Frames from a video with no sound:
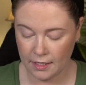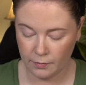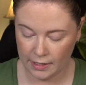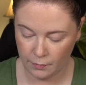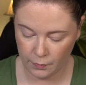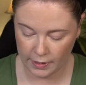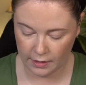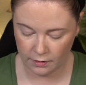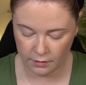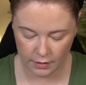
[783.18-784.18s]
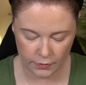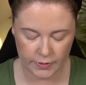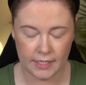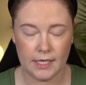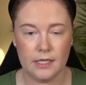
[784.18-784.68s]
get away with
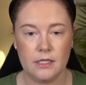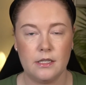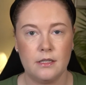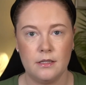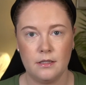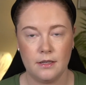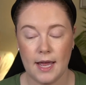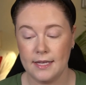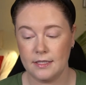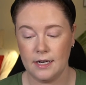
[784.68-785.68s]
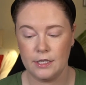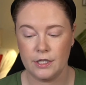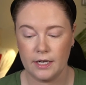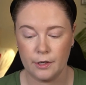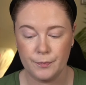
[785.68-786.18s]
using it as an
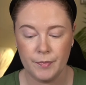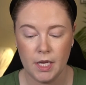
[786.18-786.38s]
eyeshadow.